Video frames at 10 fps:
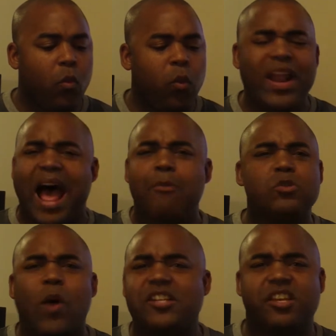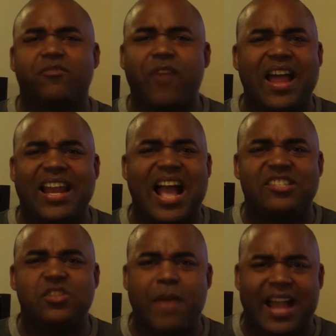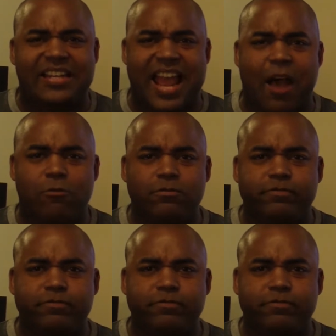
When I was watching Friday Night SmackDown,